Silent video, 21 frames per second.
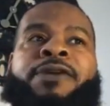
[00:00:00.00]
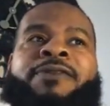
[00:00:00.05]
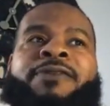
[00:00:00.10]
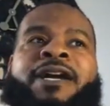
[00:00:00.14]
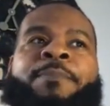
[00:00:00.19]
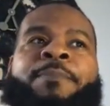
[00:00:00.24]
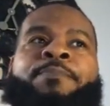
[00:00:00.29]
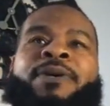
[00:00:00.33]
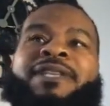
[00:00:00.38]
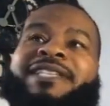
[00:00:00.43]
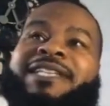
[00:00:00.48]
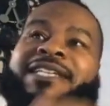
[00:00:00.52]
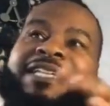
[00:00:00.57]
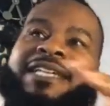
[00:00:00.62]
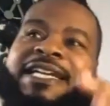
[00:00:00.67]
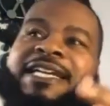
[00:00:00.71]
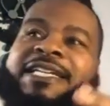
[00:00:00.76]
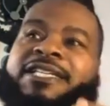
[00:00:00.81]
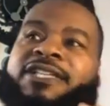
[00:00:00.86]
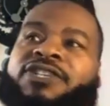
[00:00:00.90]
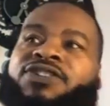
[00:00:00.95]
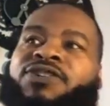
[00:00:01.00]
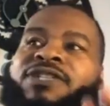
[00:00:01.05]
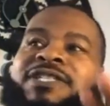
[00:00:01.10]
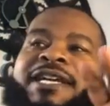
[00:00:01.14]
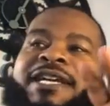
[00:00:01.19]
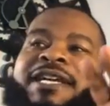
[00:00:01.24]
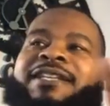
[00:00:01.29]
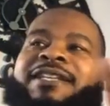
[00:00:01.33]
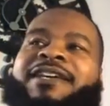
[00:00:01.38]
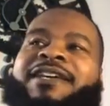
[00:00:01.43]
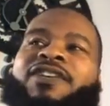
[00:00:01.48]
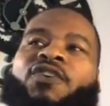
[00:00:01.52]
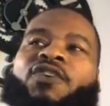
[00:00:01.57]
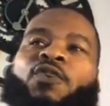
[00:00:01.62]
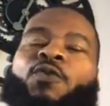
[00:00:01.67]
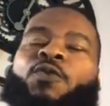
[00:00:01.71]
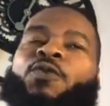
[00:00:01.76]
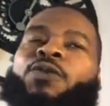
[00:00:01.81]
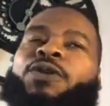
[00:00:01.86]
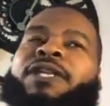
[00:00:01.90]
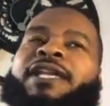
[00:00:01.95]
Right. But the Easterners, they
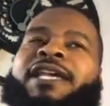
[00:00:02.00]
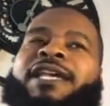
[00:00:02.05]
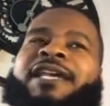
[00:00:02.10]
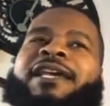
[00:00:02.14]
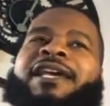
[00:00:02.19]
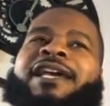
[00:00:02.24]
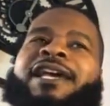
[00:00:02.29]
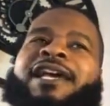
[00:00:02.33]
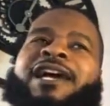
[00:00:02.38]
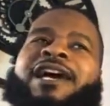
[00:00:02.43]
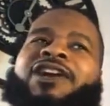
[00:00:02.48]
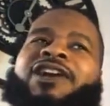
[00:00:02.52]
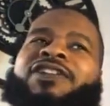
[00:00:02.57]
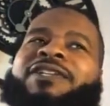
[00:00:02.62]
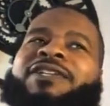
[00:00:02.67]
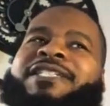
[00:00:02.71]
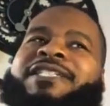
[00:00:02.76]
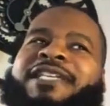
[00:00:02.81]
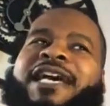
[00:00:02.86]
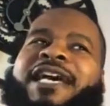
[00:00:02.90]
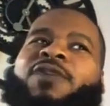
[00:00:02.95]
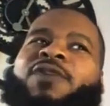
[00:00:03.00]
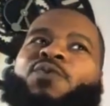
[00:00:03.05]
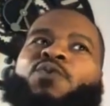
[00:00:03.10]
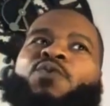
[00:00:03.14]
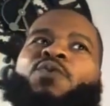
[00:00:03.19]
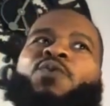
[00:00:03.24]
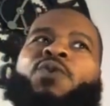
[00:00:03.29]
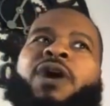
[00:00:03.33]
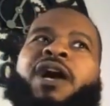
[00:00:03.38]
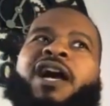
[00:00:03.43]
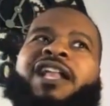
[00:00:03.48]
don't really understand